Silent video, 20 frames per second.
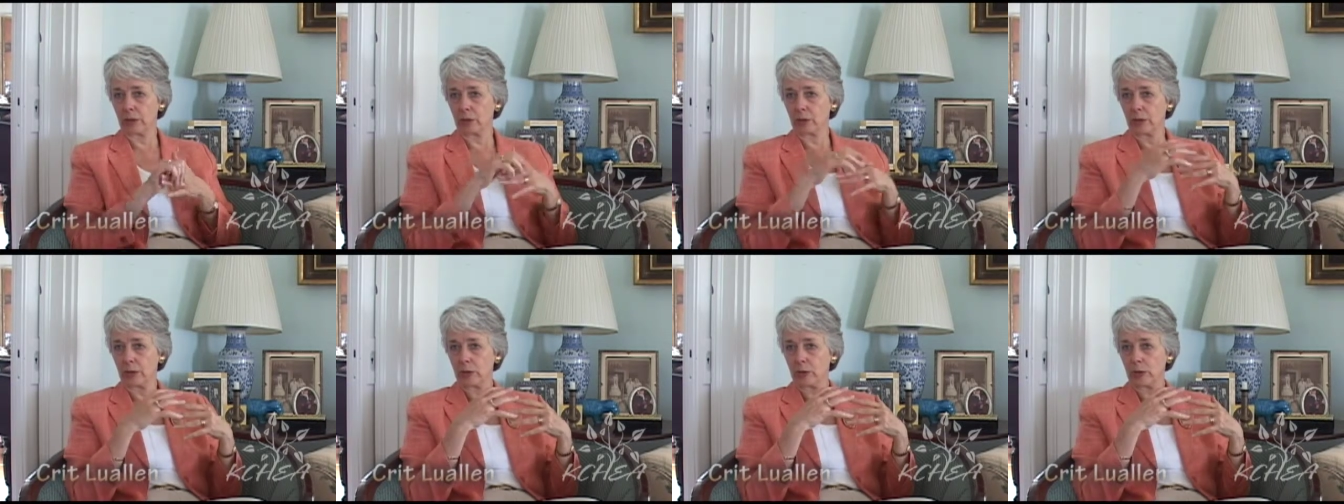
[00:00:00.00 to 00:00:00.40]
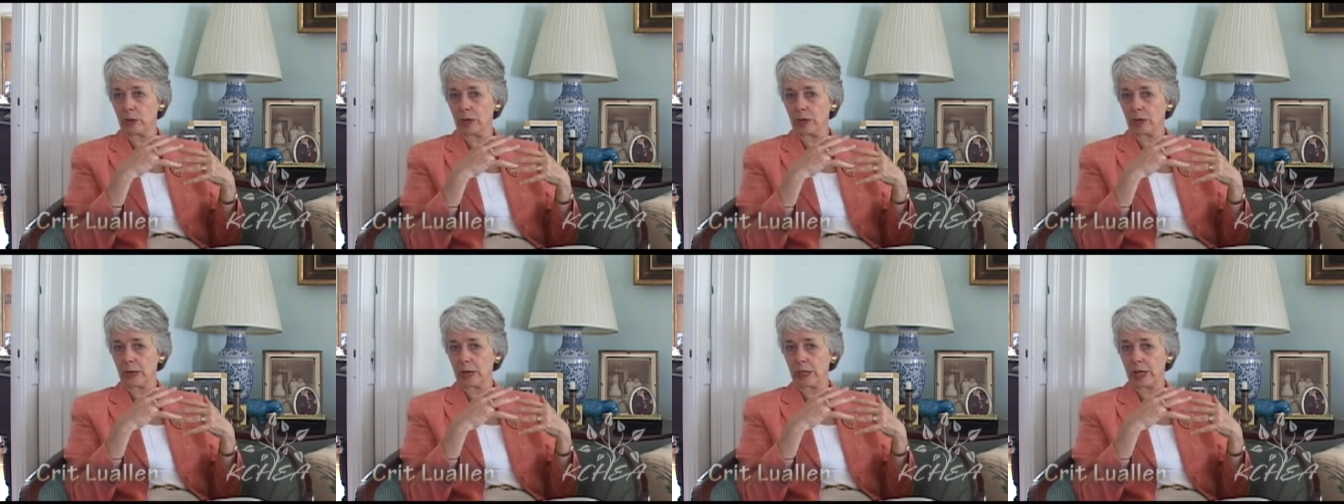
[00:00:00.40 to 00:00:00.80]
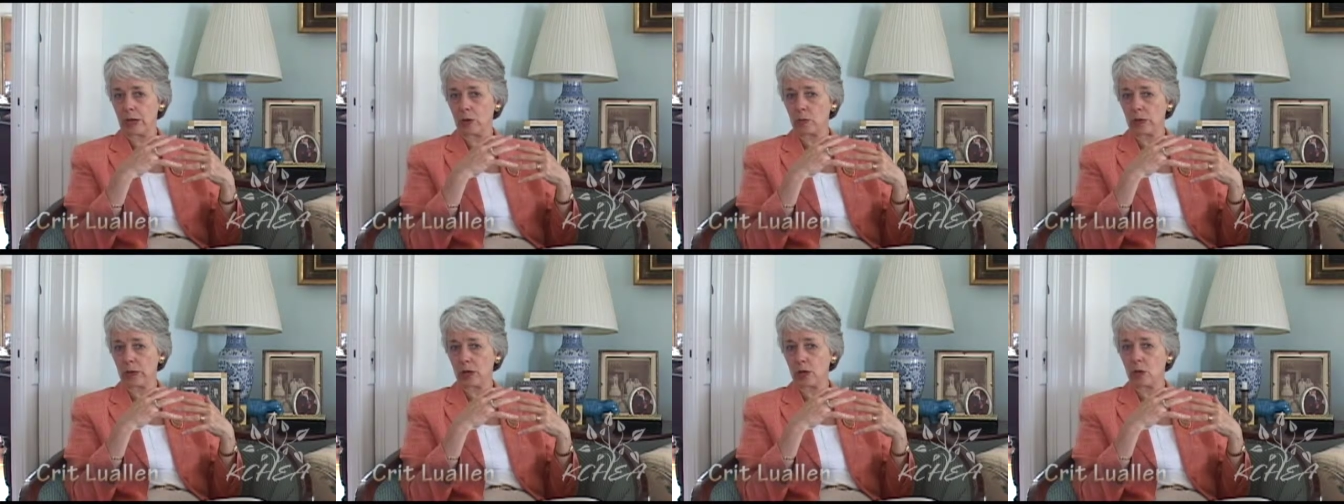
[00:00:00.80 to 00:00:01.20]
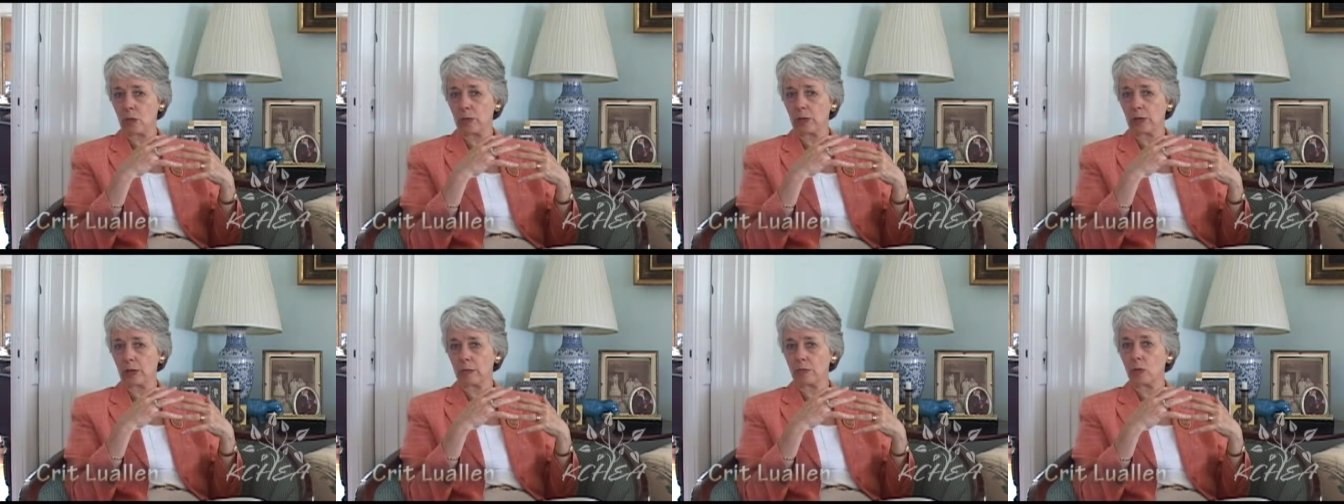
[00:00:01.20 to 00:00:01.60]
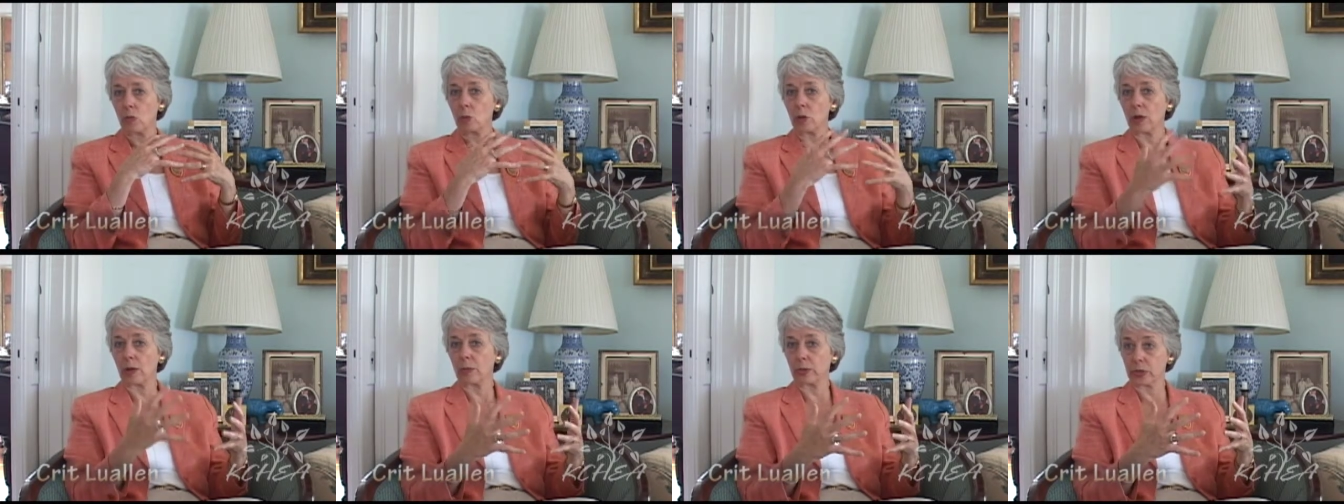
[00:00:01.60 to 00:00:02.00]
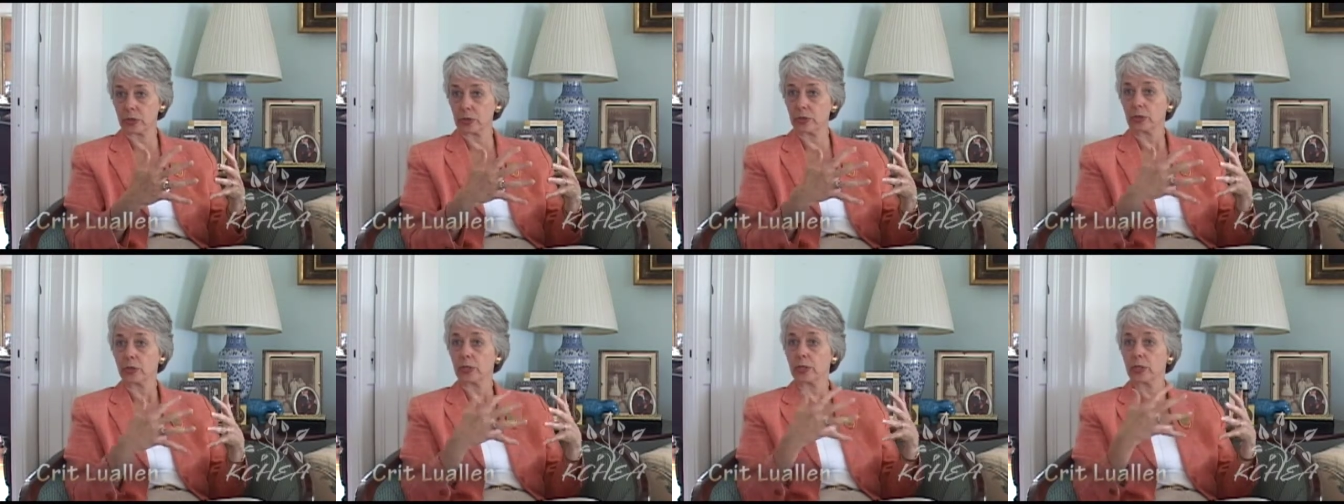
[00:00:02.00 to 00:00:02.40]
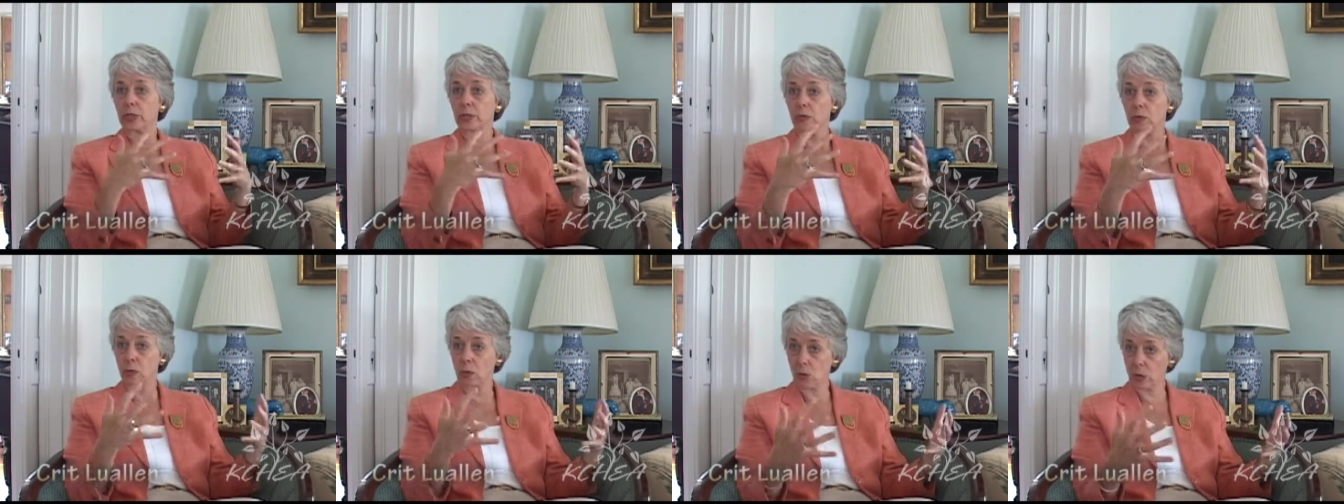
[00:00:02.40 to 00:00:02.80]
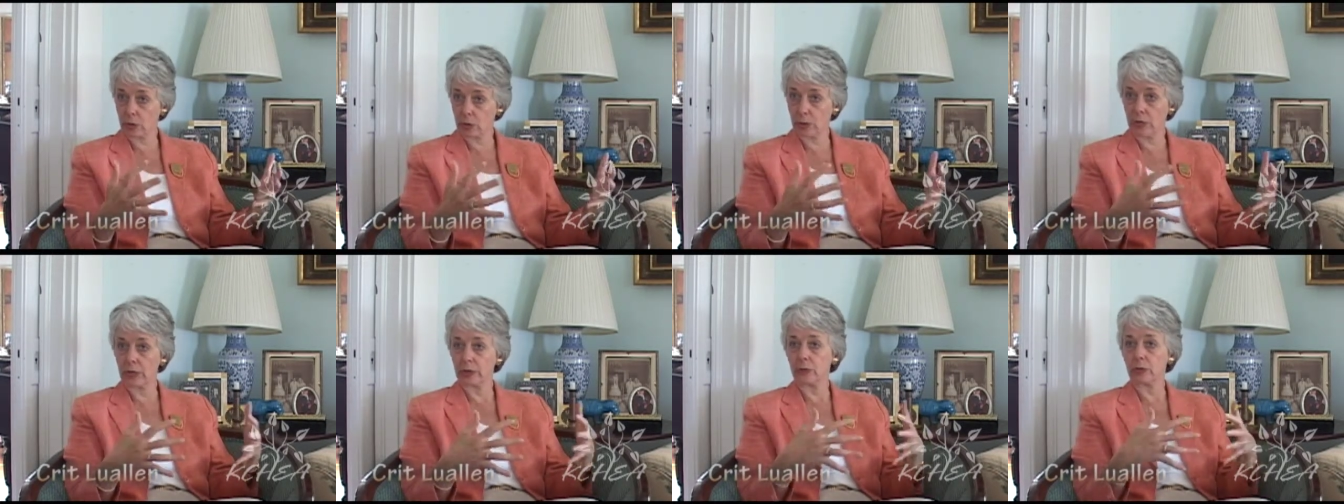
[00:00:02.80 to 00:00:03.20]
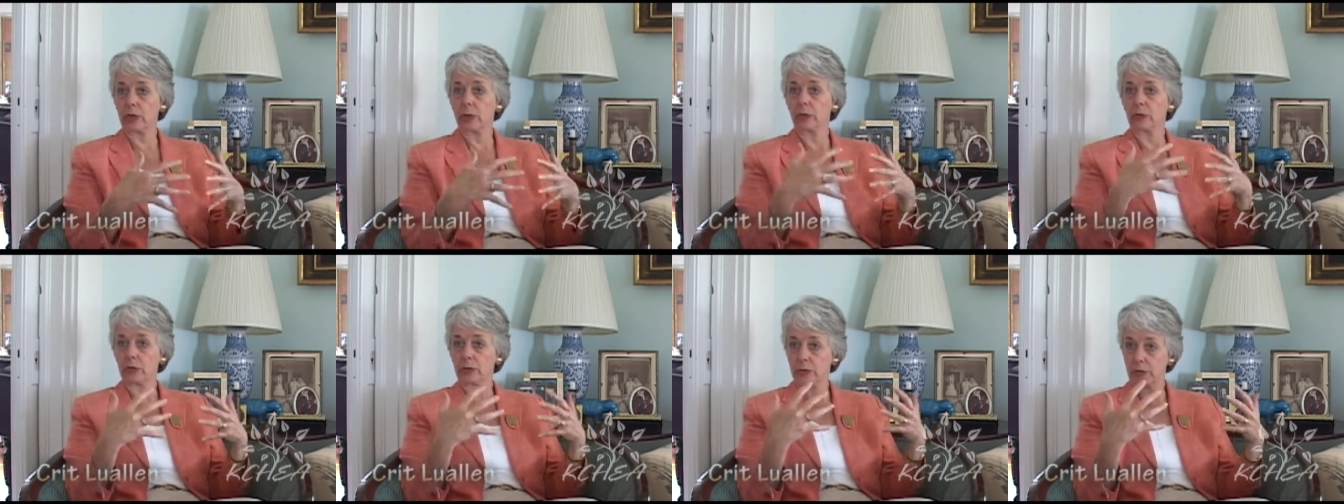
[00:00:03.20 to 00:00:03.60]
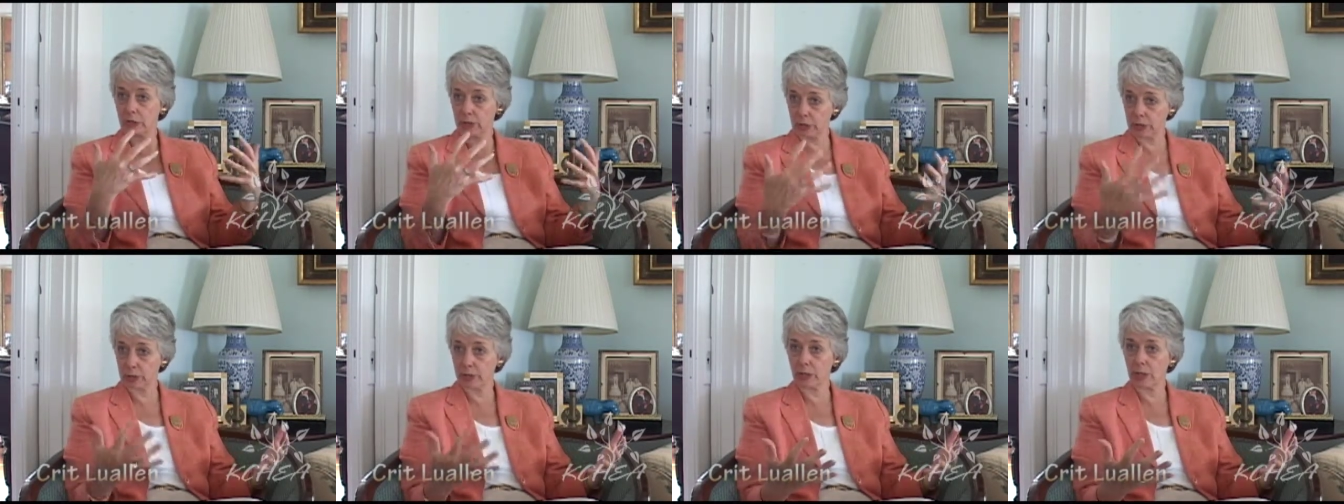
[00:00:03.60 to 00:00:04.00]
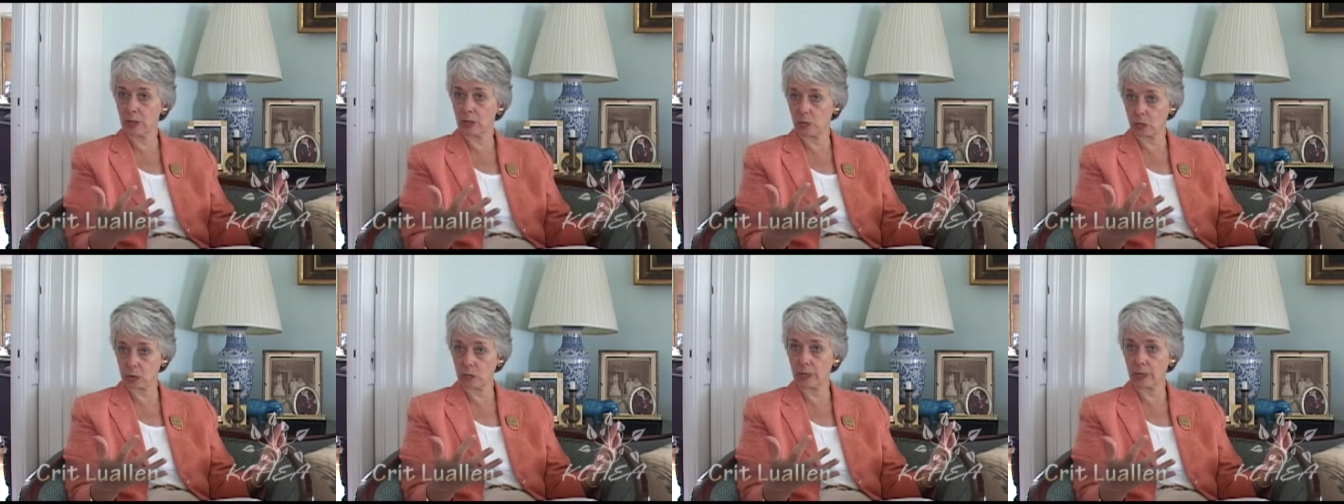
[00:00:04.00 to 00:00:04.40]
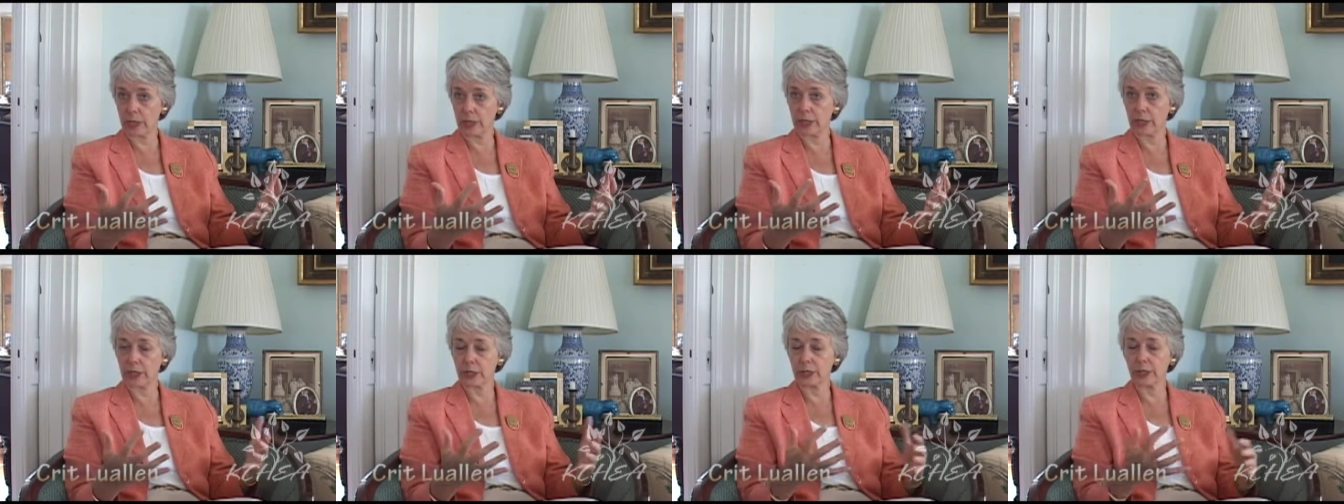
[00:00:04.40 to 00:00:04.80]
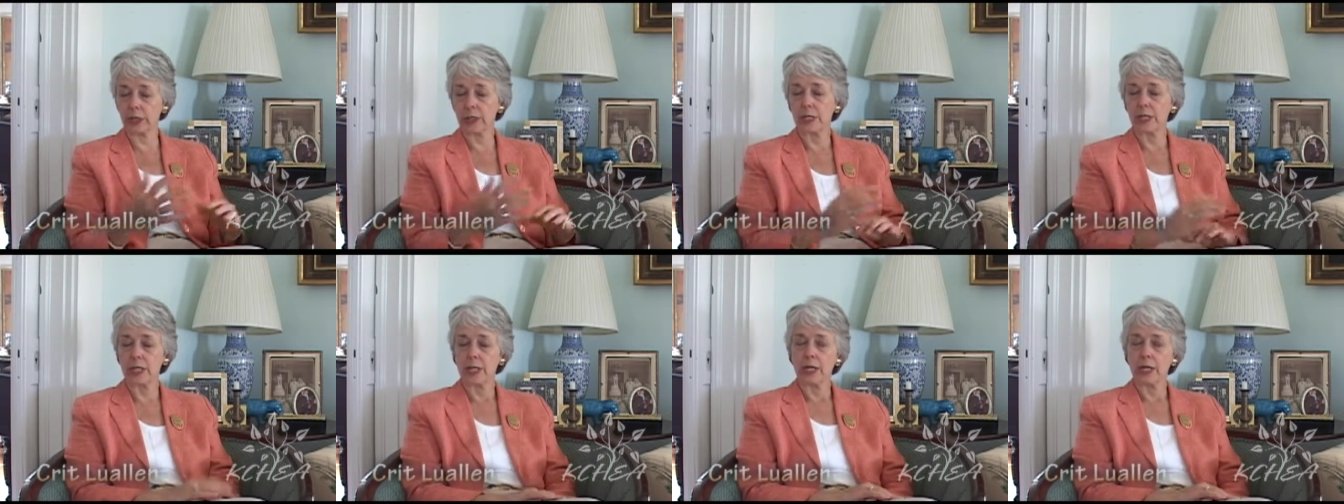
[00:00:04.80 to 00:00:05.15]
and we would that way open up more opportunities for more craftspeople to sell more products